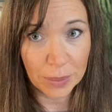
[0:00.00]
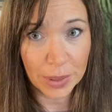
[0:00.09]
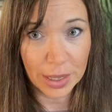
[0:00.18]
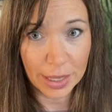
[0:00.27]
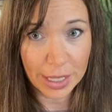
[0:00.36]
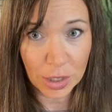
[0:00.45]

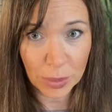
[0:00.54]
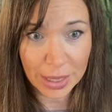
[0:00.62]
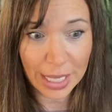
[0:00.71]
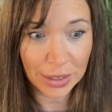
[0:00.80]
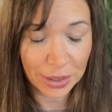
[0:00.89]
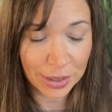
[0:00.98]
But here's what
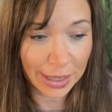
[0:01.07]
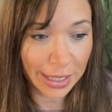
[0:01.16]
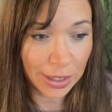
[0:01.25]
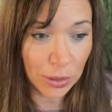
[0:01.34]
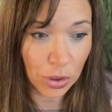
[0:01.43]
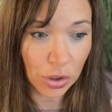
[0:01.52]
that looks
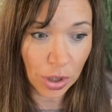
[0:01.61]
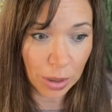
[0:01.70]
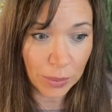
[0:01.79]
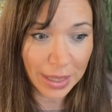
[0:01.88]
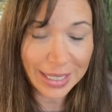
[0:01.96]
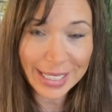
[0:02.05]
like. You'll start
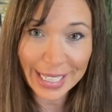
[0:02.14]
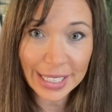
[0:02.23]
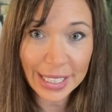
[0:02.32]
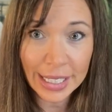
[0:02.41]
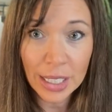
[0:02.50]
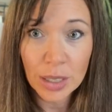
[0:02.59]
with
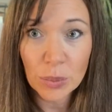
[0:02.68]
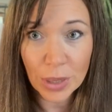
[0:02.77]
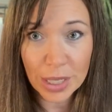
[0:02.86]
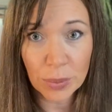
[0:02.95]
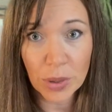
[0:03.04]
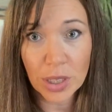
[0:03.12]
daily
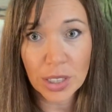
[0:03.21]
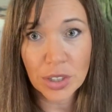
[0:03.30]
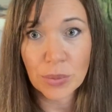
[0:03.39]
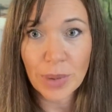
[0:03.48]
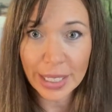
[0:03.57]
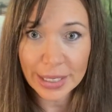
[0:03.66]
breath work
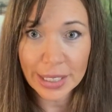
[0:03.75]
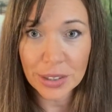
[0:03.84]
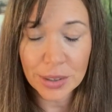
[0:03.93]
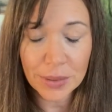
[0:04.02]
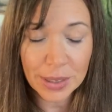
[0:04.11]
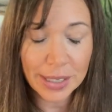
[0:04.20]
to regulate your
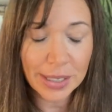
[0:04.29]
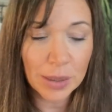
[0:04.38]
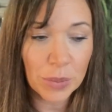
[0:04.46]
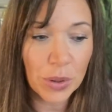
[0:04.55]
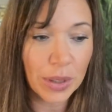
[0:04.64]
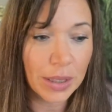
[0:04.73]
nervous
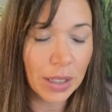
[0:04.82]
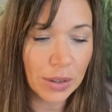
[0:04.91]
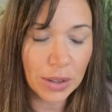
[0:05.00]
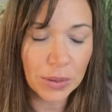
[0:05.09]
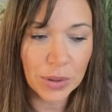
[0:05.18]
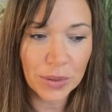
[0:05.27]
system. You can
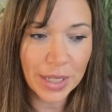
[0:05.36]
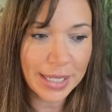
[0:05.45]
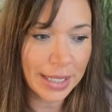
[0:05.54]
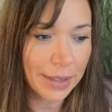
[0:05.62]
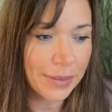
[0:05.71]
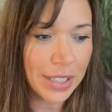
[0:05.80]
also do things
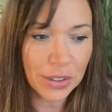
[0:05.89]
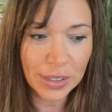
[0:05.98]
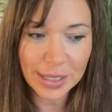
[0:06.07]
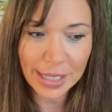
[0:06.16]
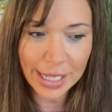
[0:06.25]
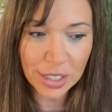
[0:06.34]
like
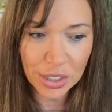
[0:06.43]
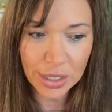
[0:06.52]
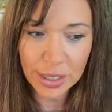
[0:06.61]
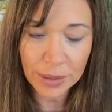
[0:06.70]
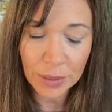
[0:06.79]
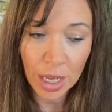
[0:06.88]

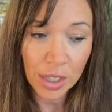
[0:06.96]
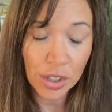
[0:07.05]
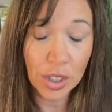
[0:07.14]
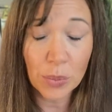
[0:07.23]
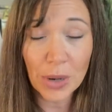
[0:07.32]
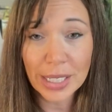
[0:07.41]
visualization. You
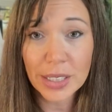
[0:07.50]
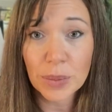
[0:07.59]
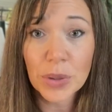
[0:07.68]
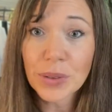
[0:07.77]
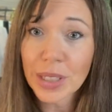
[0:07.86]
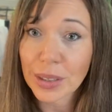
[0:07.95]
can practice
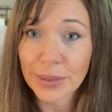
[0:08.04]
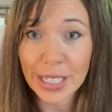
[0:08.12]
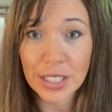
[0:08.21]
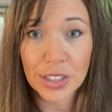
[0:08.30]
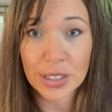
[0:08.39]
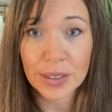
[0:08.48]
mood
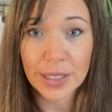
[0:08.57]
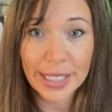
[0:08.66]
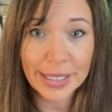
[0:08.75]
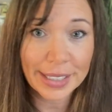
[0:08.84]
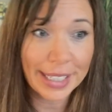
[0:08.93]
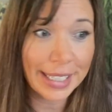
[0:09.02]
elevation,
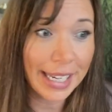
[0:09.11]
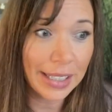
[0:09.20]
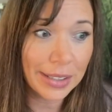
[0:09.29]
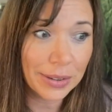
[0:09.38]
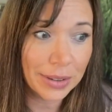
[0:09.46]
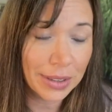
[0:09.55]
things like
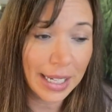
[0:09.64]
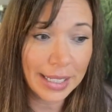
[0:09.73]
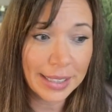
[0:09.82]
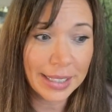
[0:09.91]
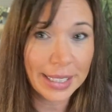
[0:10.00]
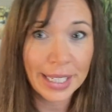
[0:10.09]

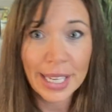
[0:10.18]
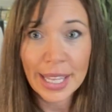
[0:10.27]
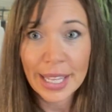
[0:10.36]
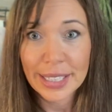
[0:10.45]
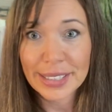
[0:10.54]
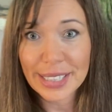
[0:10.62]
exercising,
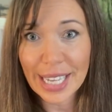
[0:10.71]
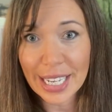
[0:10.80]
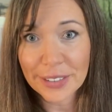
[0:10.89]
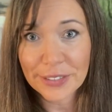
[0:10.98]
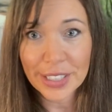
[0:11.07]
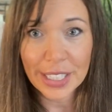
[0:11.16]

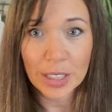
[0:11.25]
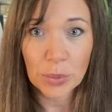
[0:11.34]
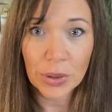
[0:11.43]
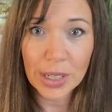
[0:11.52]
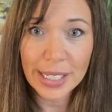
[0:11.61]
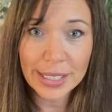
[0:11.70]
laughing,
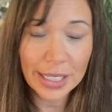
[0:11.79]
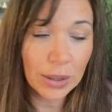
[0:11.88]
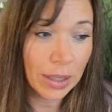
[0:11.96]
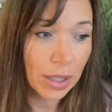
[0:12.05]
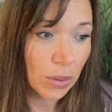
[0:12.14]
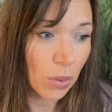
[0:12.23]

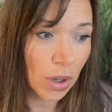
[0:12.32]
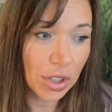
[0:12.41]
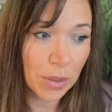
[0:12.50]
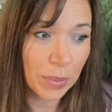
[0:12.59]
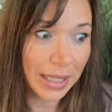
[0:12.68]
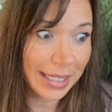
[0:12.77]
praising,
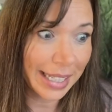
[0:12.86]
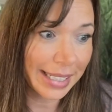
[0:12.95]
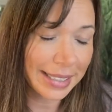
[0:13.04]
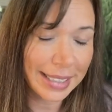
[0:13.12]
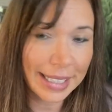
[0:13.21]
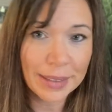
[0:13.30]
worshiping,
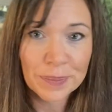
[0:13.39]
dancing.